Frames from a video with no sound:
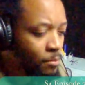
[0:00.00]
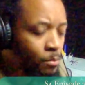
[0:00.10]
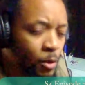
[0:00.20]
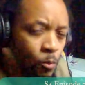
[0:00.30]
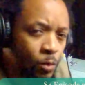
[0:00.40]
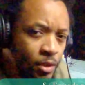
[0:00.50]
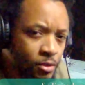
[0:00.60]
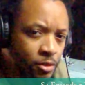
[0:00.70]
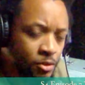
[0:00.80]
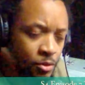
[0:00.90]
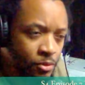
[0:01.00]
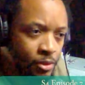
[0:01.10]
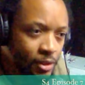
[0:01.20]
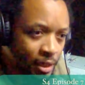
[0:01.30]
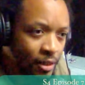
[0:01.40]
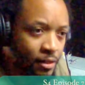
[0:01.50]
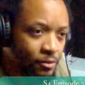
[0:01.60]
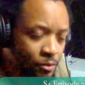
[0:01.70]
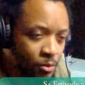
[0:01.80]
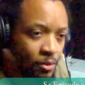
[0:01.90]
But what do you
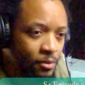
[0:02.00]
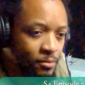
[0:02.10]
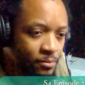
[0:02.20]
stand for?